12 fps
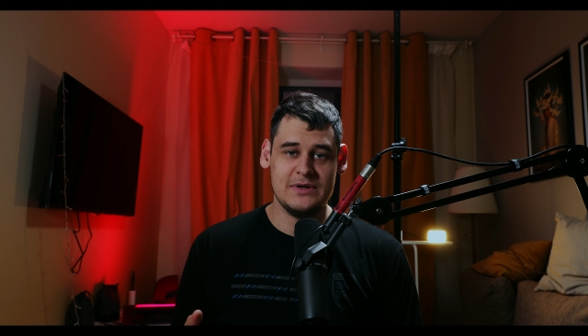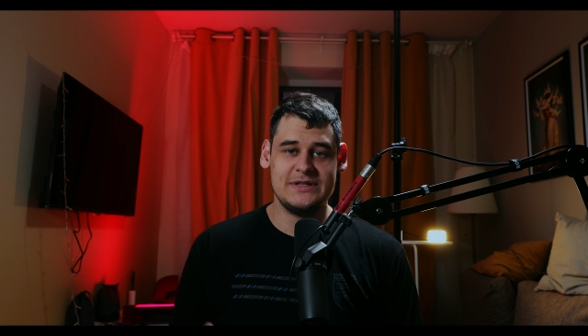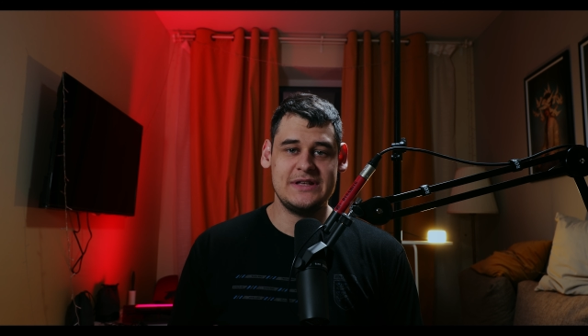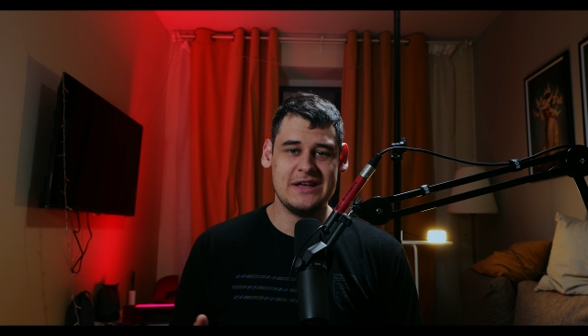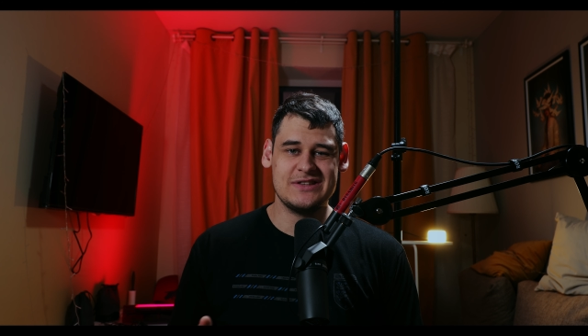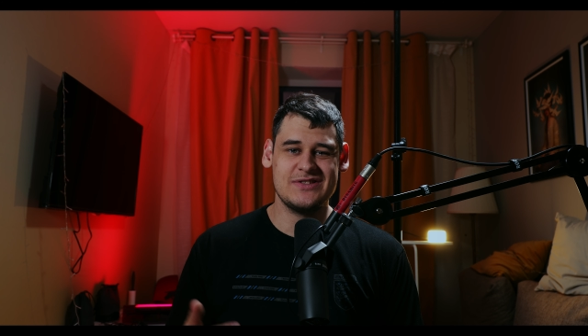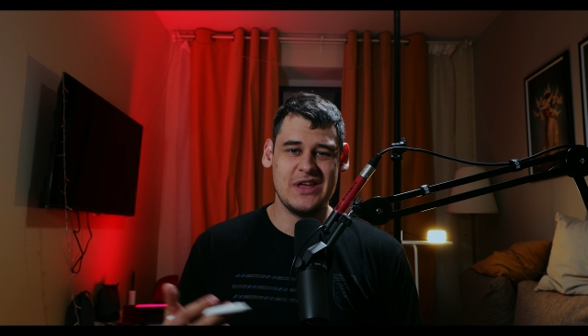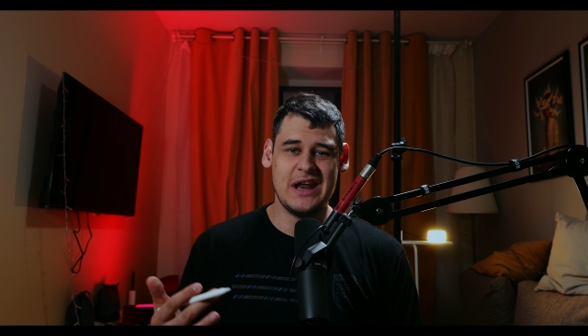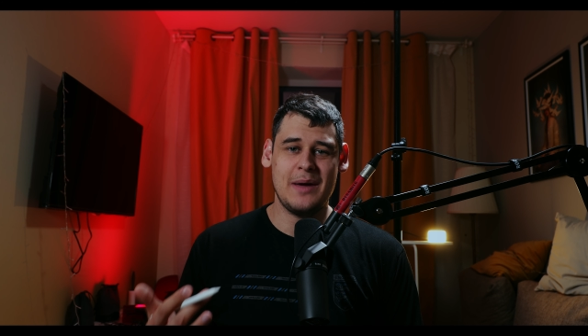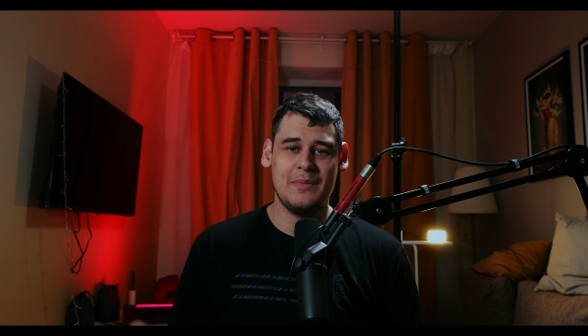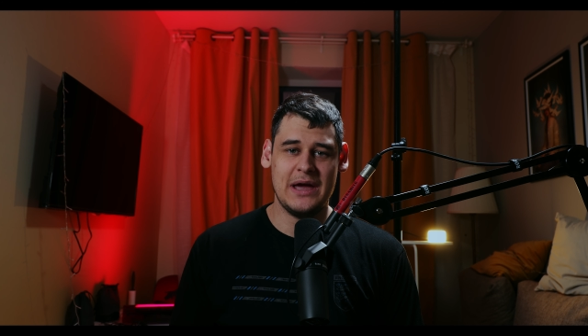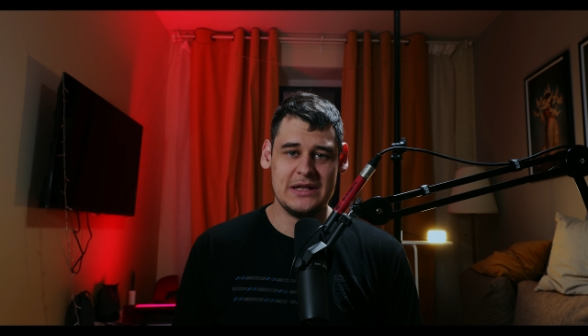Mistakes that
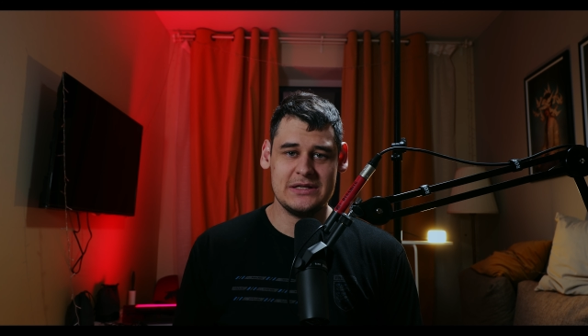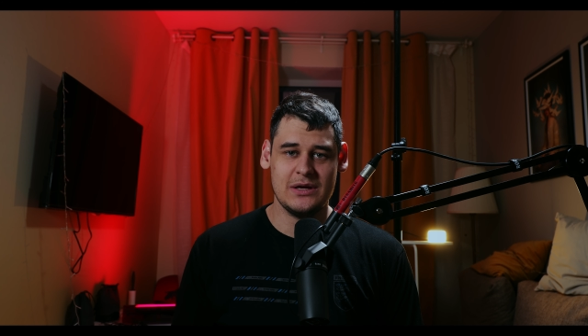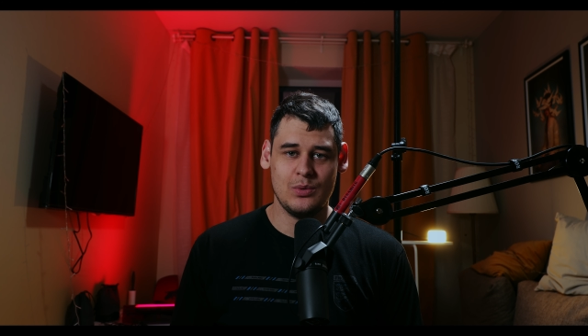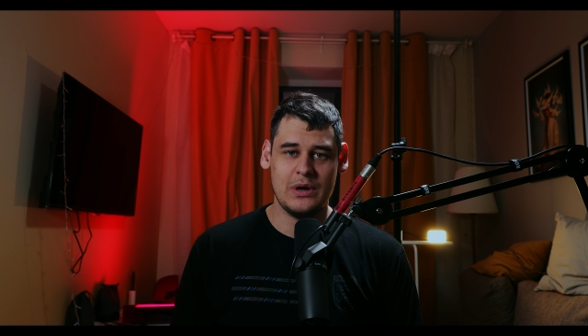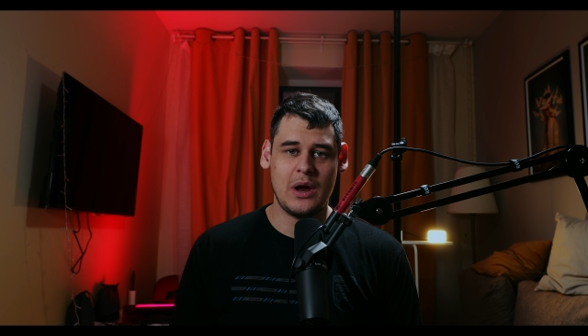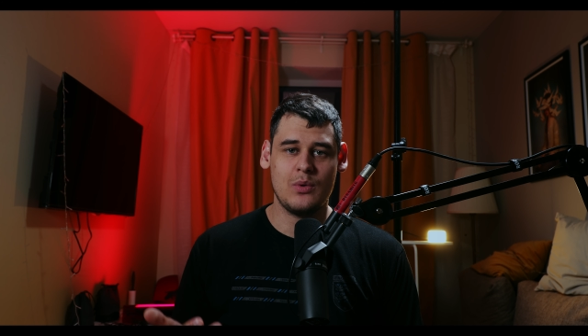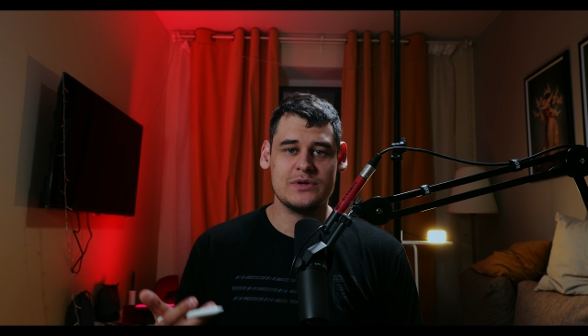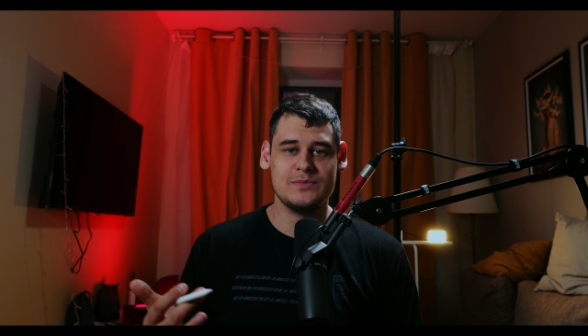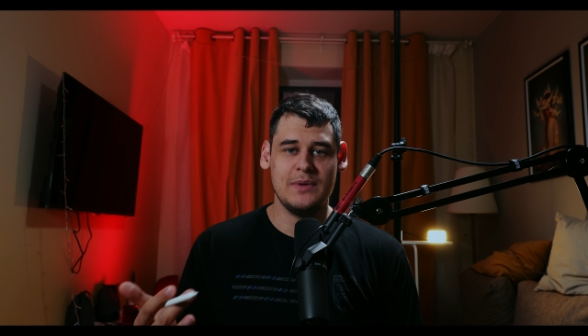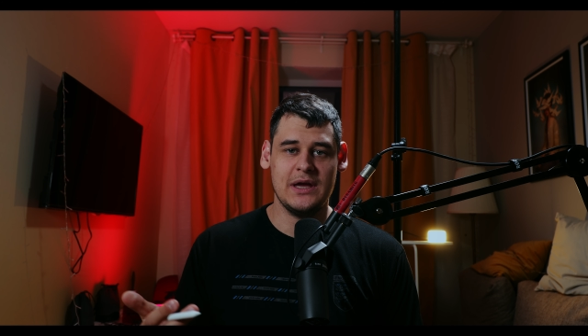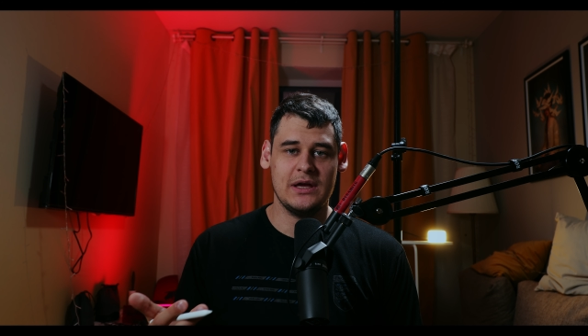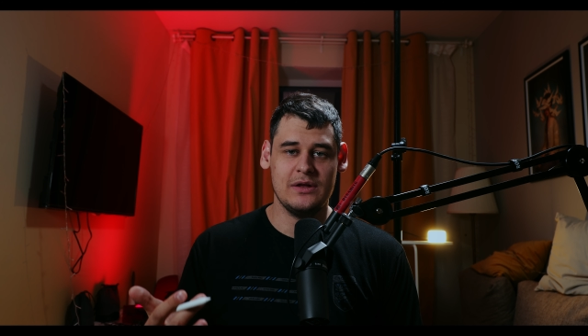I made when I was
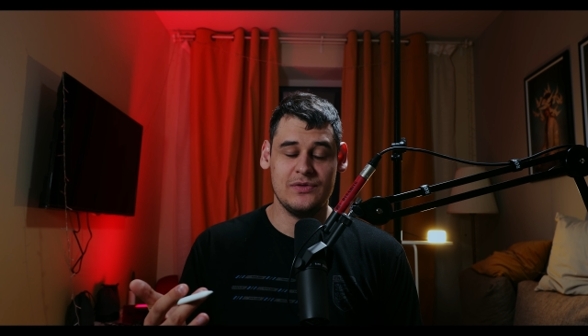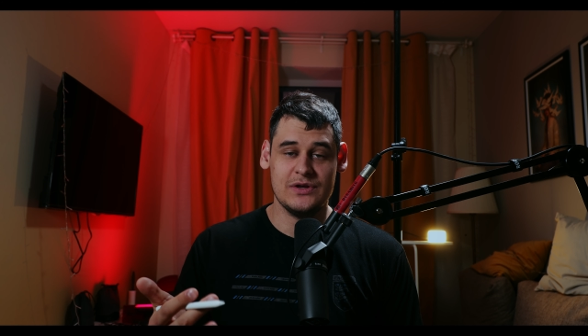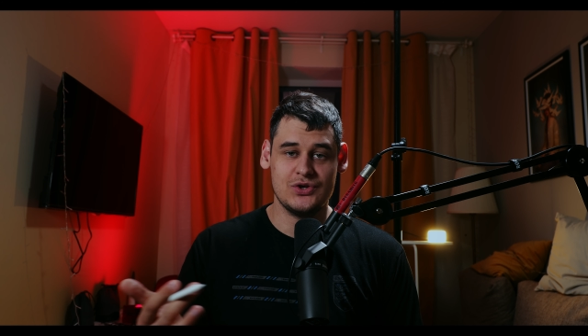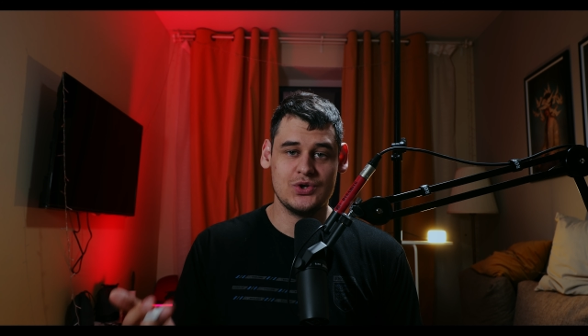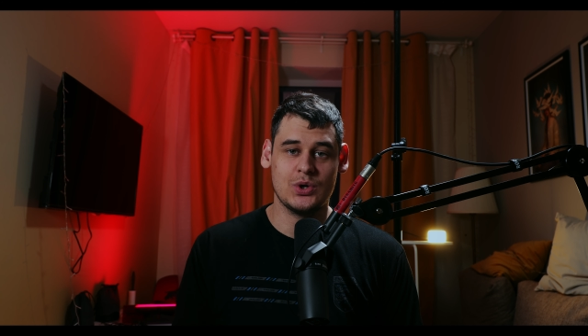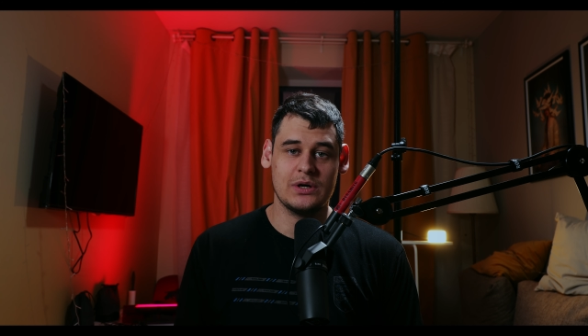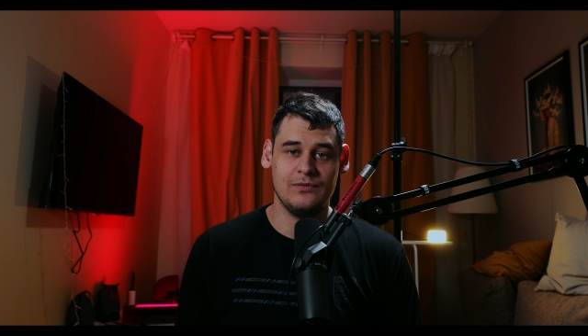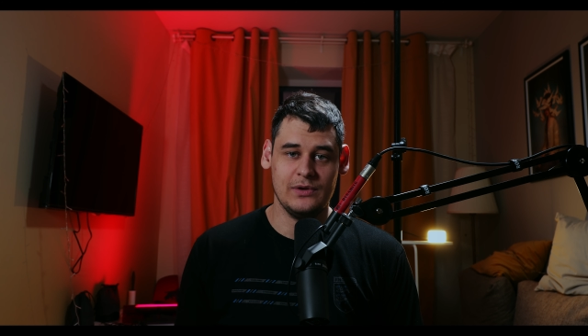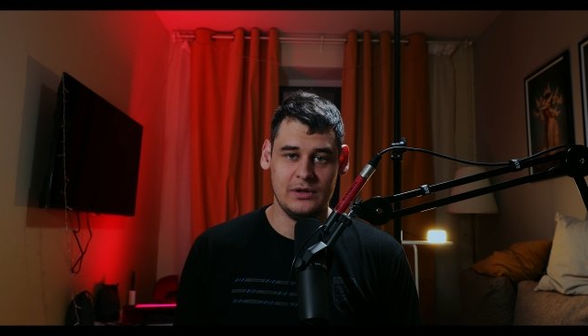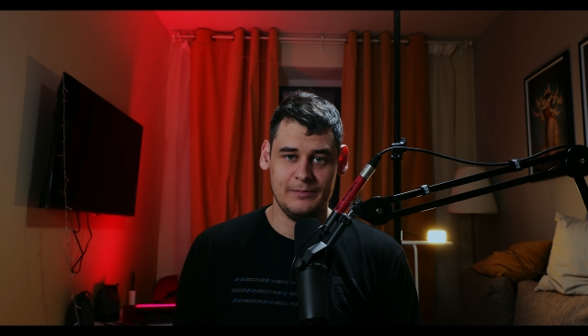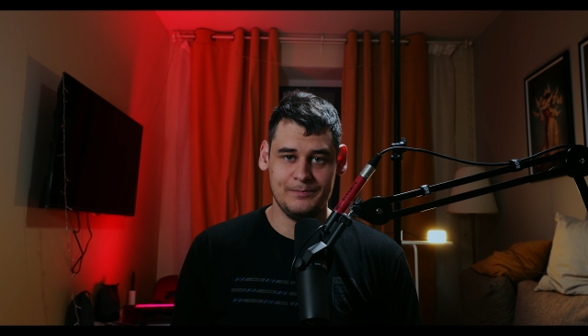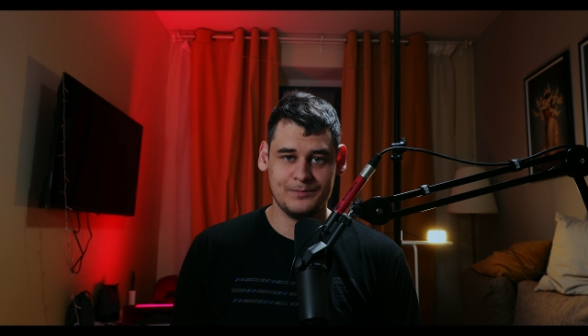making this short film.